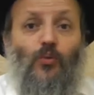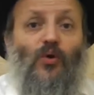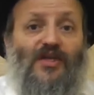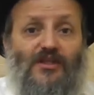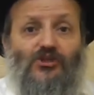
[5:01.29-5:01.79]

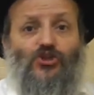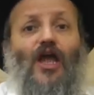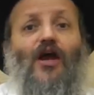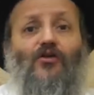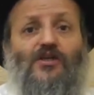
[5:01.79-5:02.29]
with the
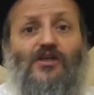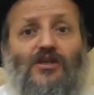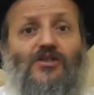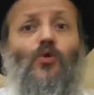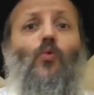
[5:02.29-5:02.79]

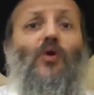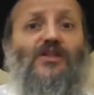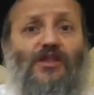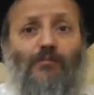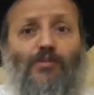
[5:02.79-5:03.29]
chariot and
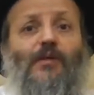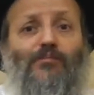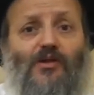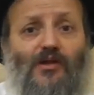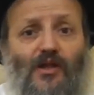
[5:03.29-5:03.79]
with the
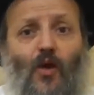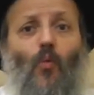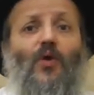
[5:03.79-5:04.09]
people and